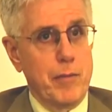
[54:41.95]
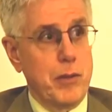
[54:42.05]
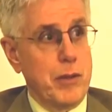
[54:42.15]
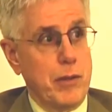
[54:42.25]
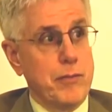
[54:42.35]

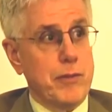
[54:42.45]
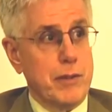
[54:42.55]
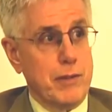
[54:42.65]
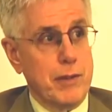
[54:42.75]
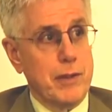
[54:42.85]
put
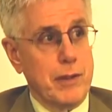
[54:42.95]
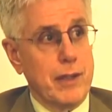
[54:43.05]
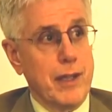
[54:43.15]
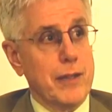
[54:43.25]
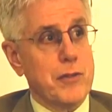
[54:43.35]
over
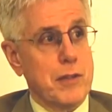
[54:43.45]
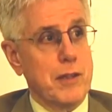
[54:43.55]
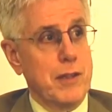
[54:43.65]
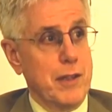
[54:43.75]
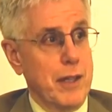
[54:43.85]
against
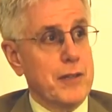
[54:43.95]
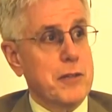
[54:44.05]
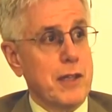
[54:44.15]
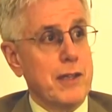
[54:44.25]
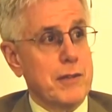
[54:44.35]
the United
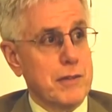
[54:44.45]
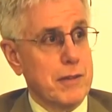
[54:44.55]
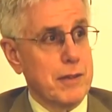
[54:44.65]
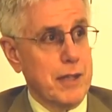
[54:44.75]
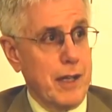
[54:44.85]
States
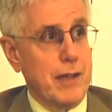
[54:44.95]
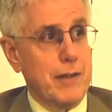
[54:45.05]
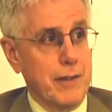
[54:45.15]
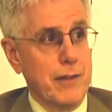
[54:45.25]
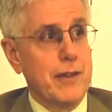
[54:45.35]

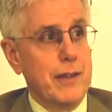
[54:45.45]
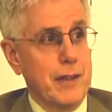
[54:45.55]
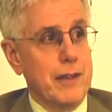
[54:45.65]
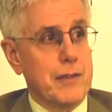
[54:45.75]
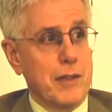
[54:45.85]
data
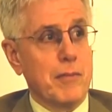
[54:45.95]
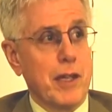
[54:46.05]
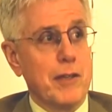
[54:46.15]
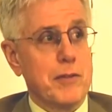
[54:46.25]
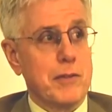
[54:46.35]
in some
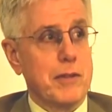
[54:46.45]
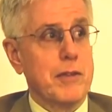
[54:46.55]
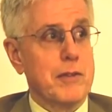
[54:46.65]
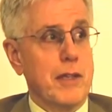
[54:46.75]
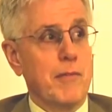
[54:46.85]
cases, of
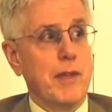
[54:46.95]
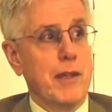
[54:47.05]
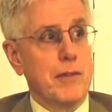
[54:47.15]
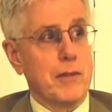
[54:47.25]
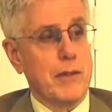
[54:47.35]
the same
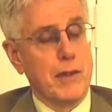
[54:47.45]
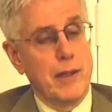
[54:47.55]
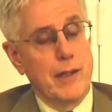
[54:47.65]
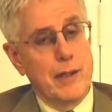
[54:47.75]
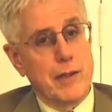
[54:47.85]
things, and
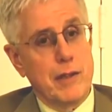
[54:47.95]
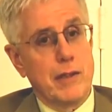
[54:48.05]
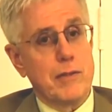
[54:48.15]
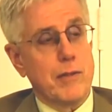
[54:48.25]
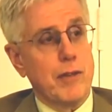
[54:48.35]
to the
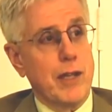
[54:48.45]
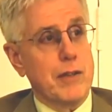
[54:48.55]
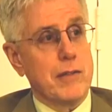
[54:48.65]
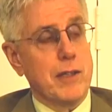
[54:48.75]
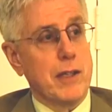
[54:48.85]

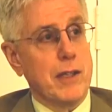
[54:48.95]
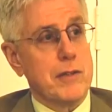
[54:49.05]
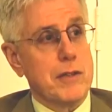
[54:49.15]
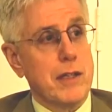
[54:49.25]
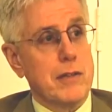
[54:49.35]
disadvantage of the United
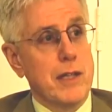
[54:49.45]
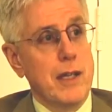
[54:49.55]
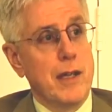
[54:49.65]
States.